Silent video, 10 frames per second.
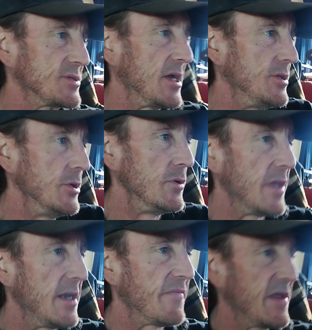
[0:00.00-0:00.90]
they knew
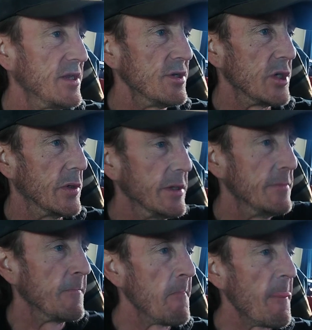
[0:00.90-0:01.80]
that if they didn't do it,
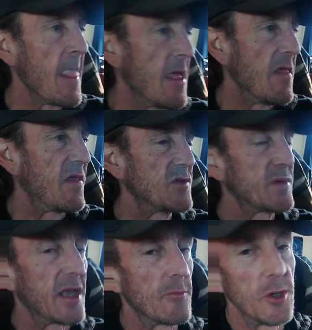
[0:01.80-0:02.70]
things would
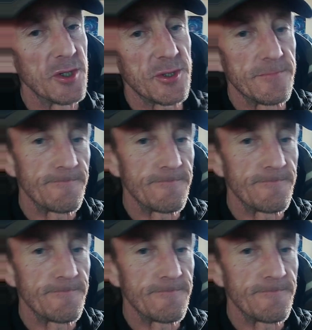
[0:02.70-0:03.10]
get worse.